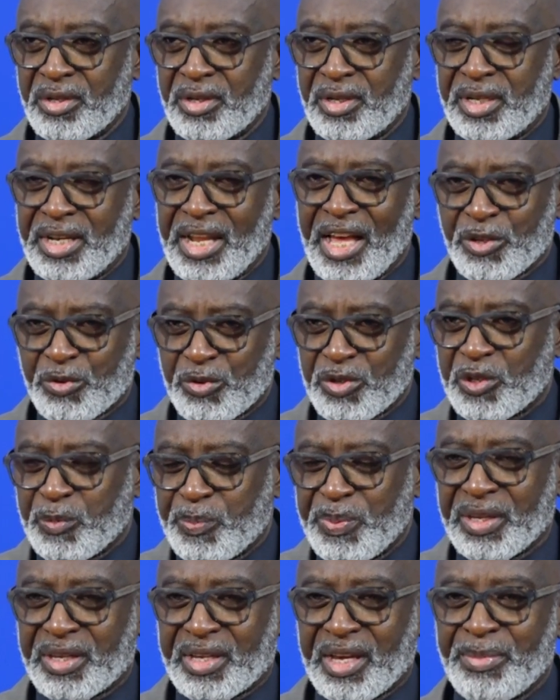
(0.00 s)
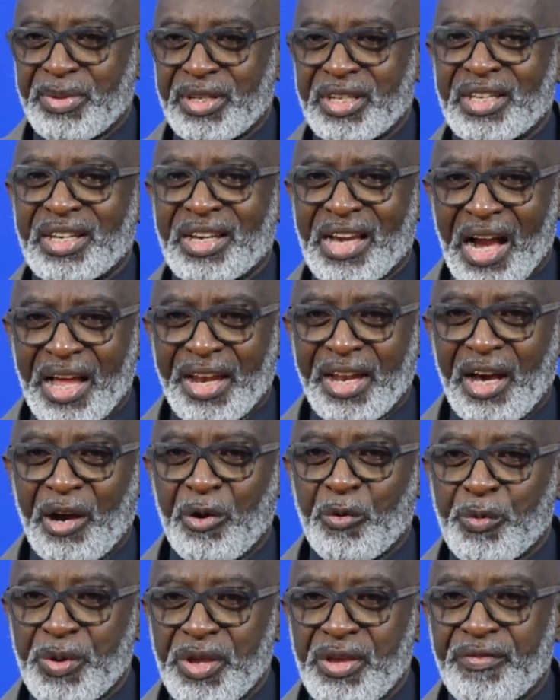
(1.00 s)
And as we speak, I mean, in
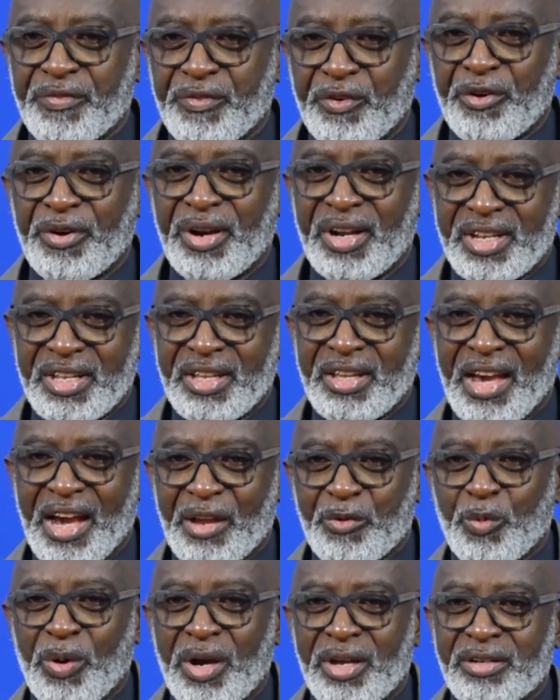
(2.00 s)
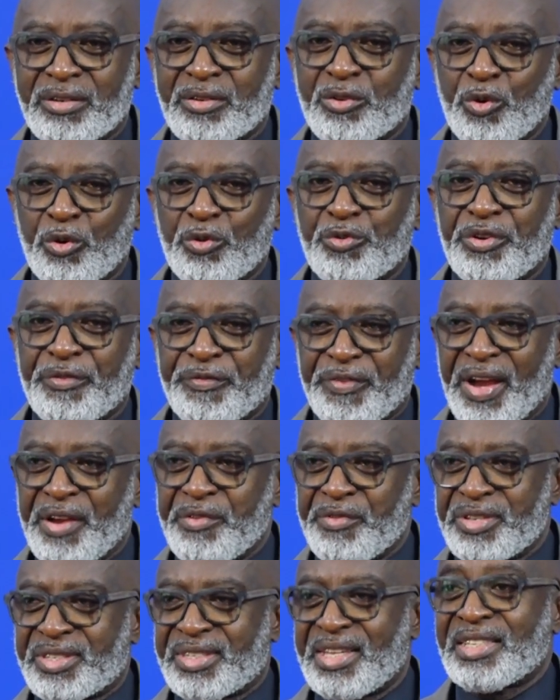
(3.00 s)
Ghana, we've already had one gold
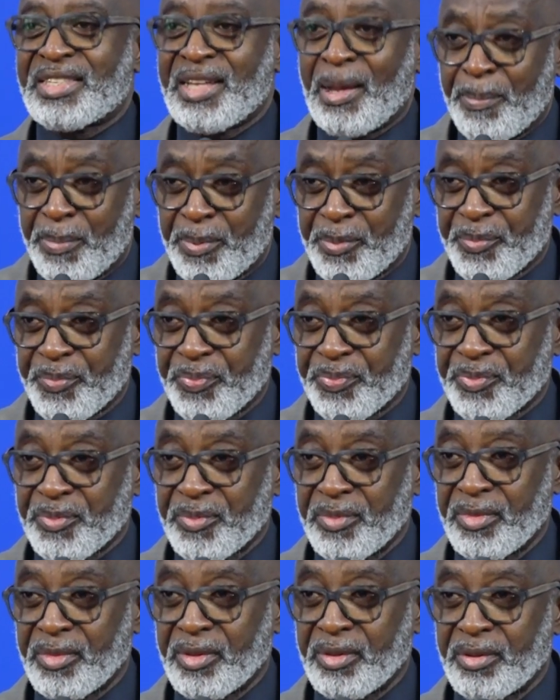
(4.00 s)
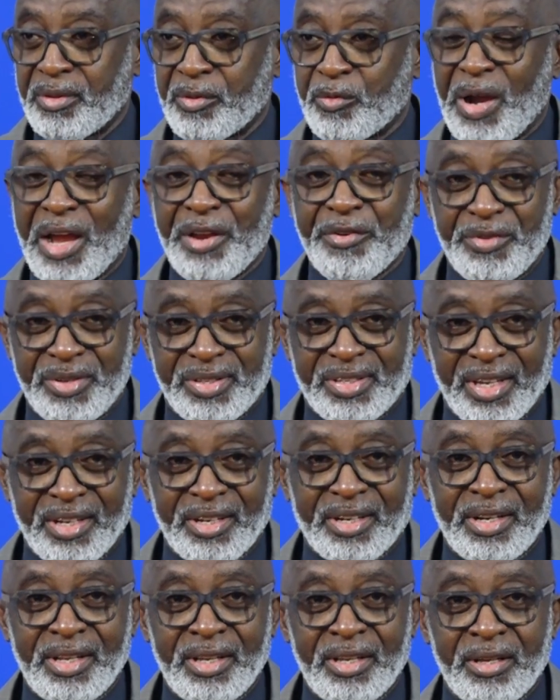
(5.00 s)
refinery set up quite
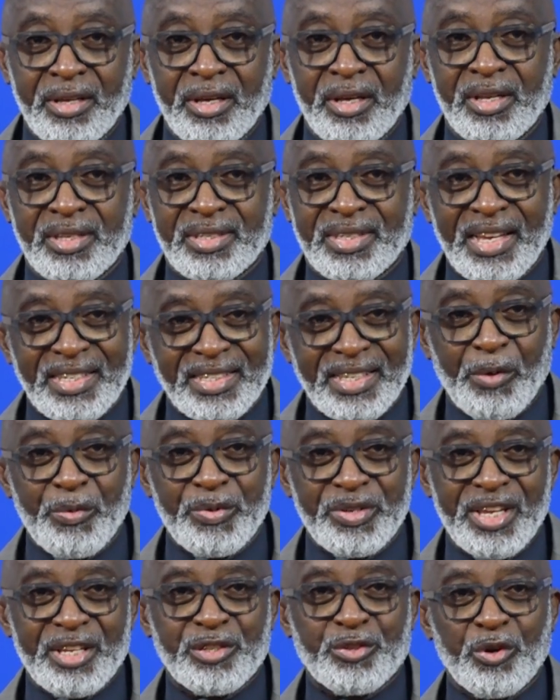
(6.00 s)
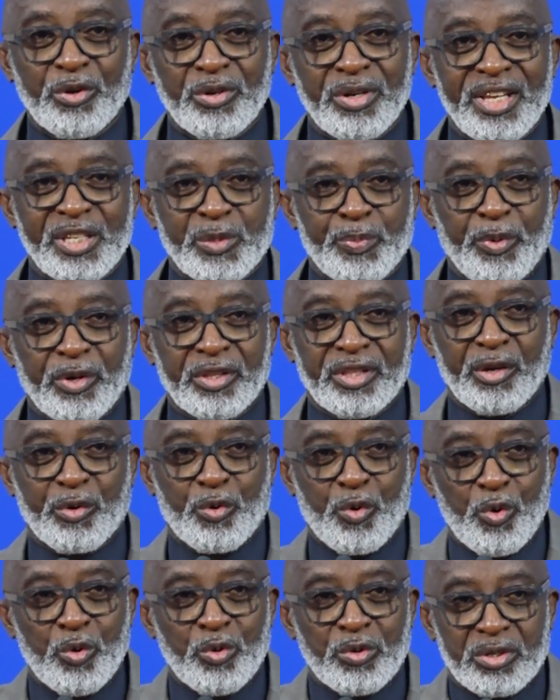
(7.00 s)
recently, such that we just don't export the
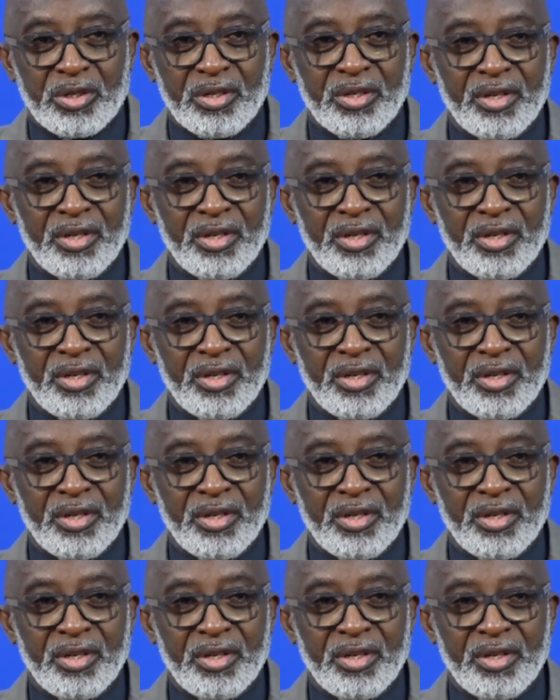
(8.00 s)
gold